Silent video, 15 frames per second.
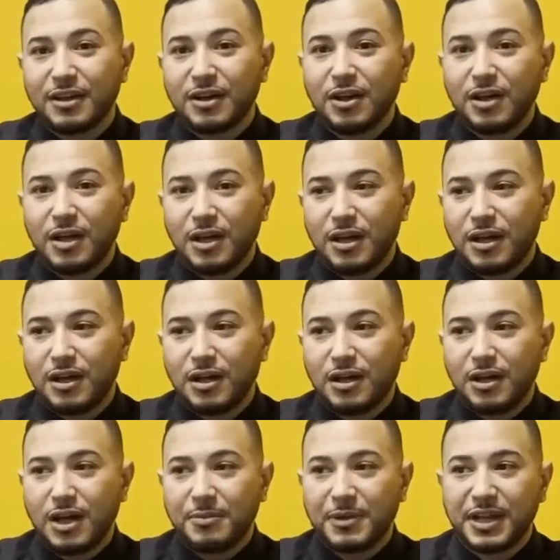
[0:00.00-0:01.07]

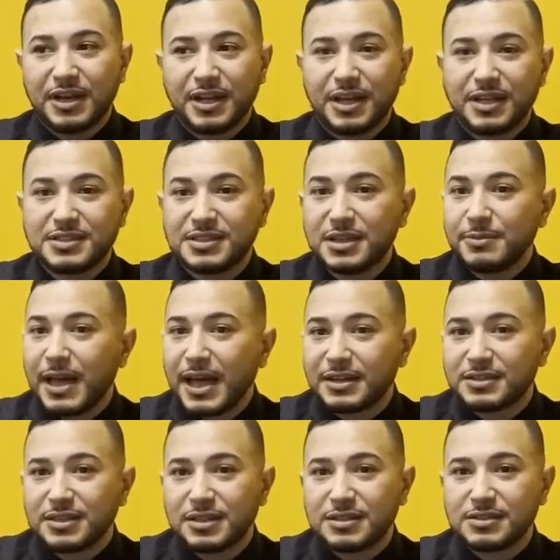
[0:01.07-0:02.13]
I'm gonna get same
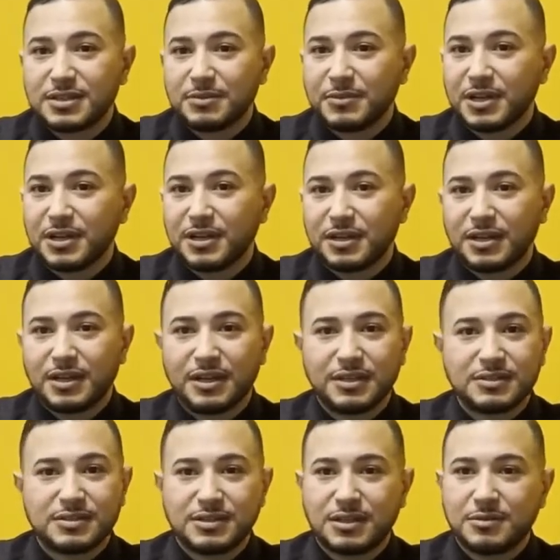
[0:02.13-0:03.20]
access, I'm gonna get
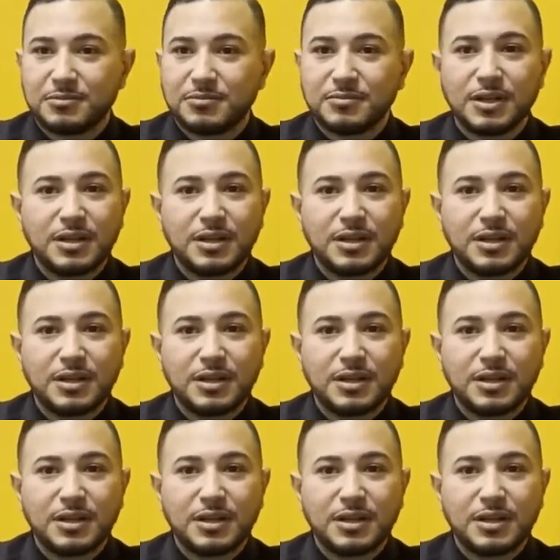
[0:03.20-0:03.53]
same